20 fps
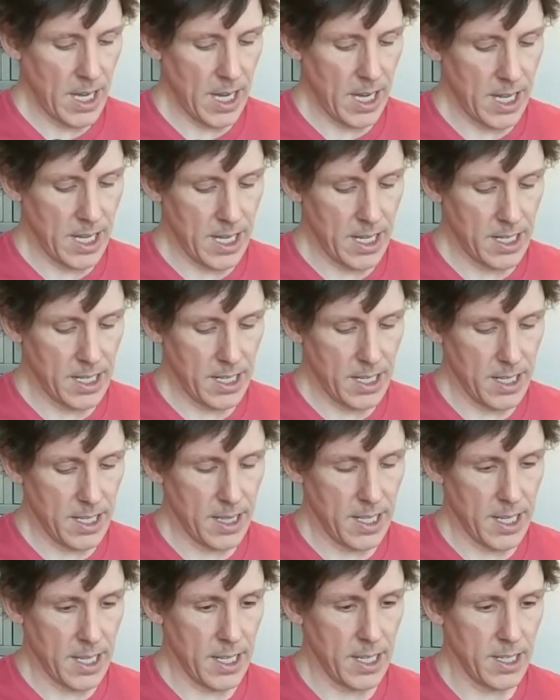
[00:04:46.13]
and
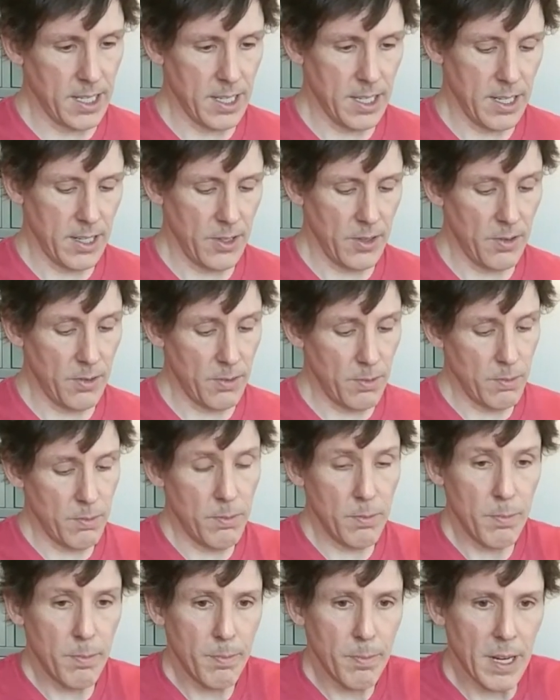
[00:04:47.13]
then you
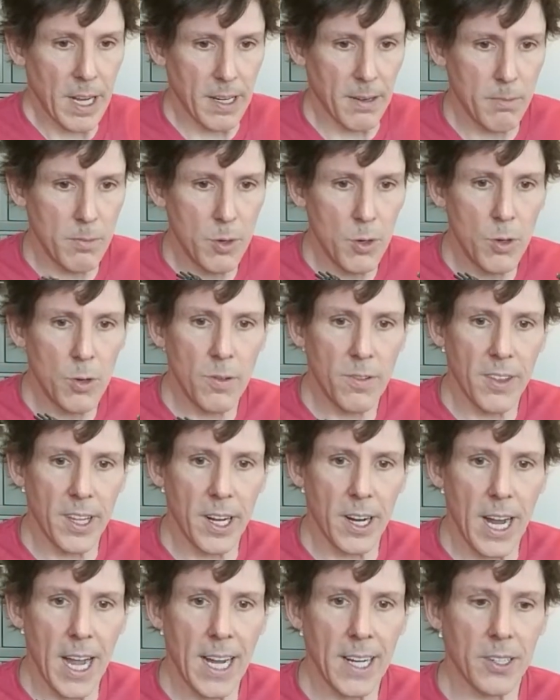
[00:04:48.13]
kind of move
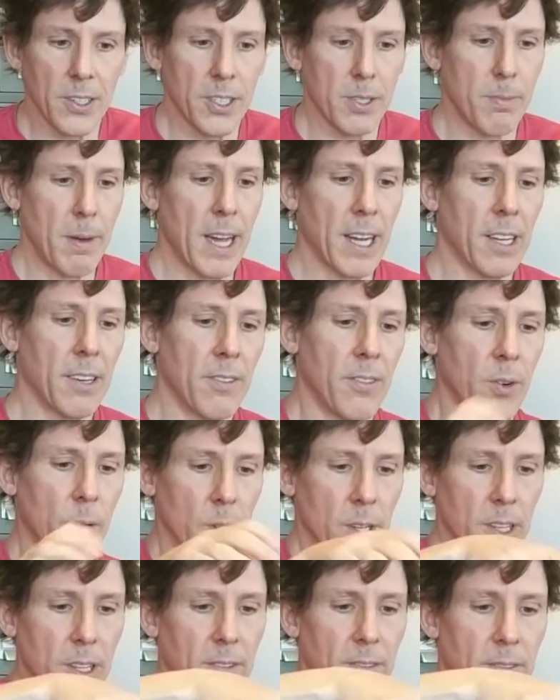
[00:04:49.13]
their ankles back and
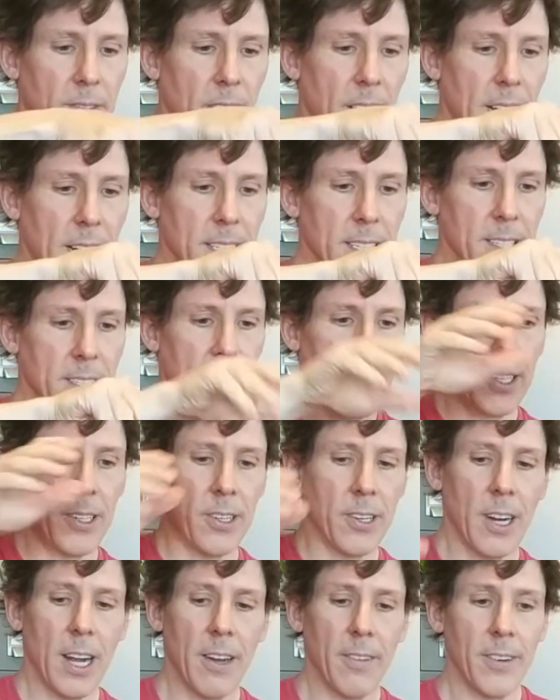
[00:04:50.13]
forth to find the
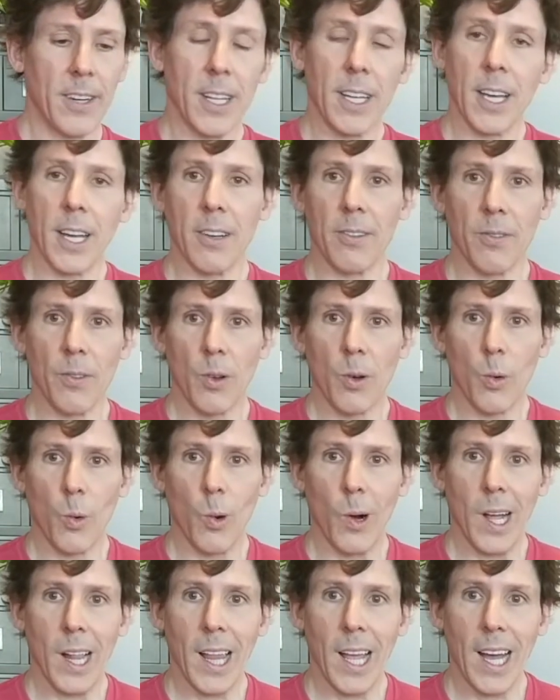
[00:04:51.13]
center of gravity, and
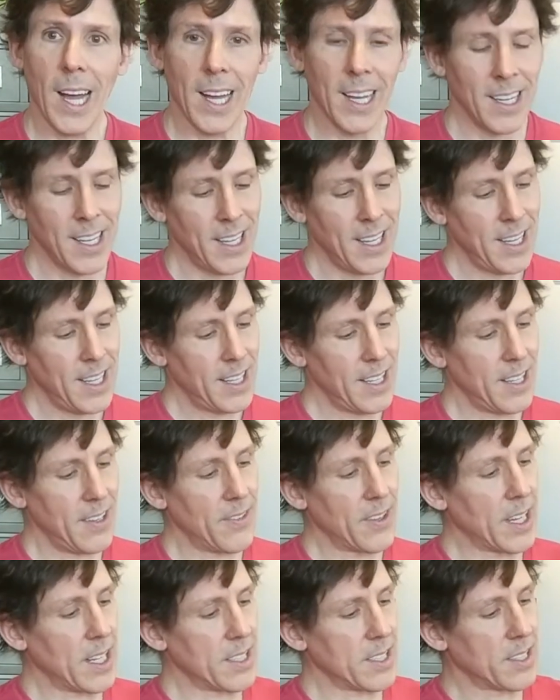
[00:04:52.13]
voila!
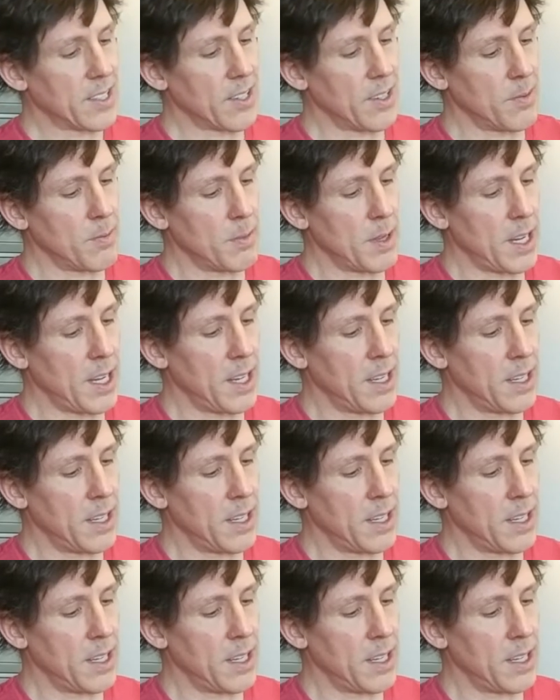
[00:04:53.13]
They've got some